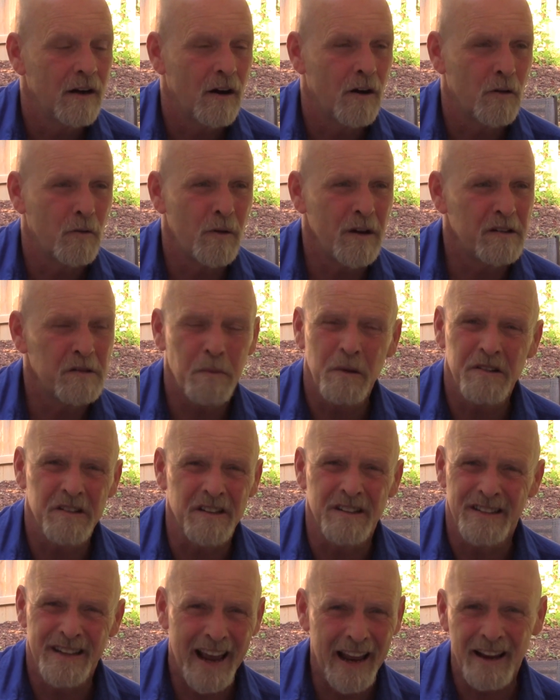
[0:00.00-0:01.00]
are we supposed
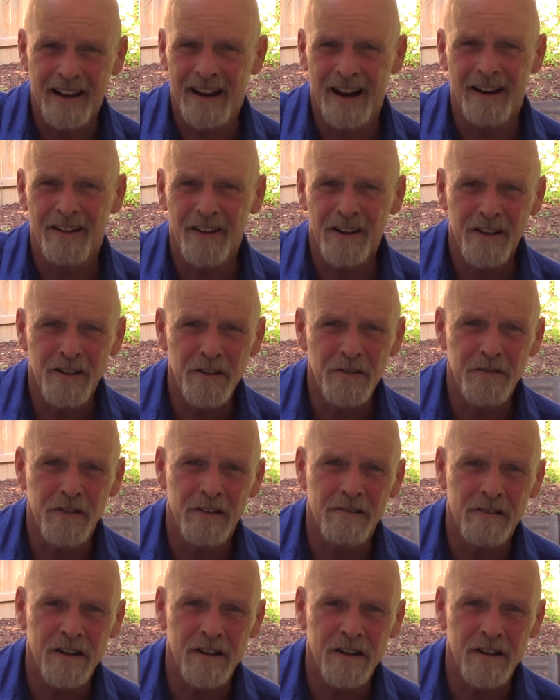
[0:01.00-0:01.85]
to take care of you for the